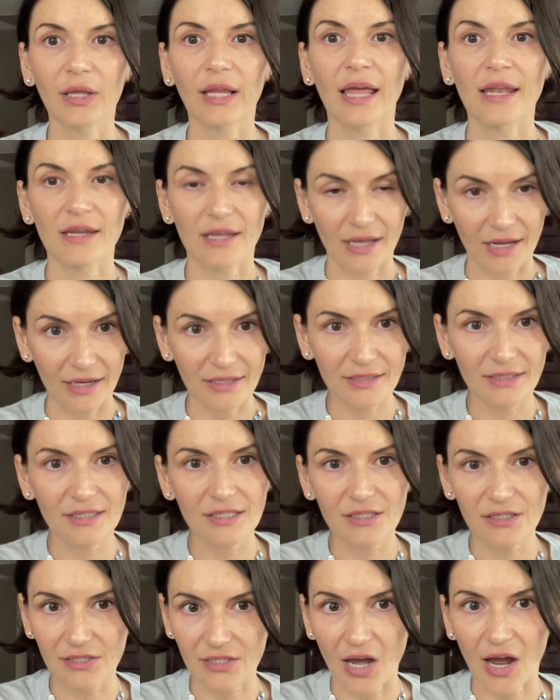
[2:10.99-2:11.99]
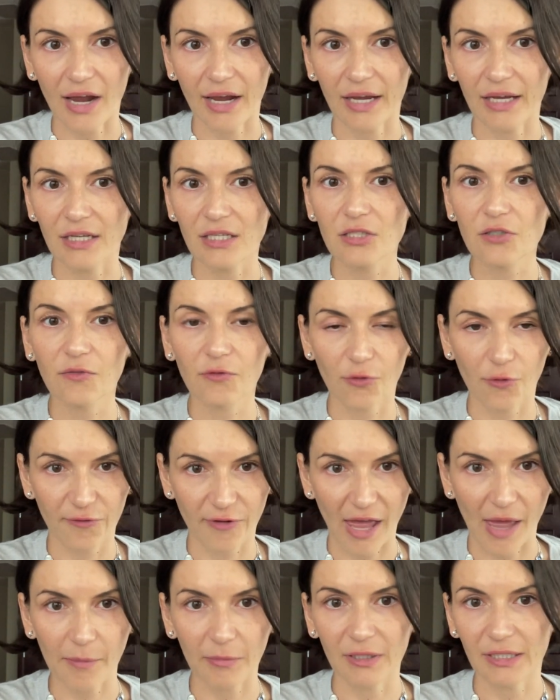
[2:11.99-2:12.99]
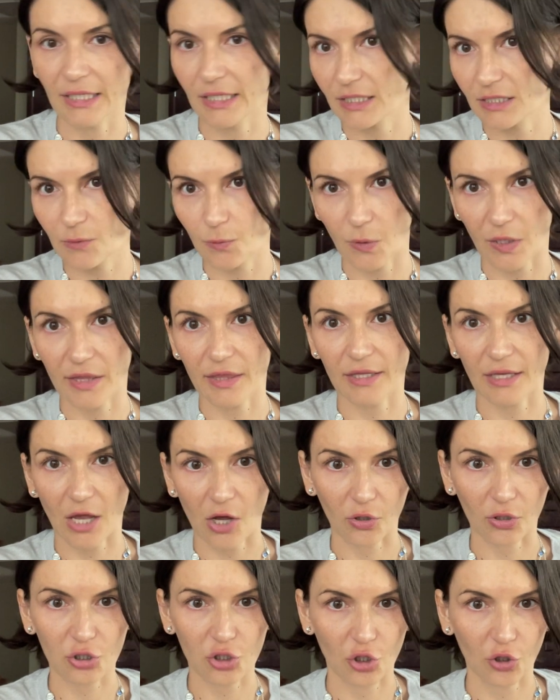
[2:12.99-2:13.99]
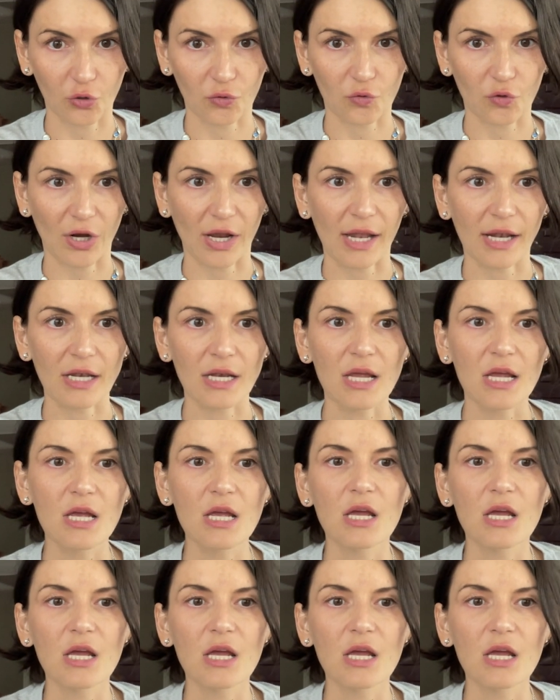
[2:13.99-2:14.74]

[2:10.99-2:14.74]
and it is designed for families with young children.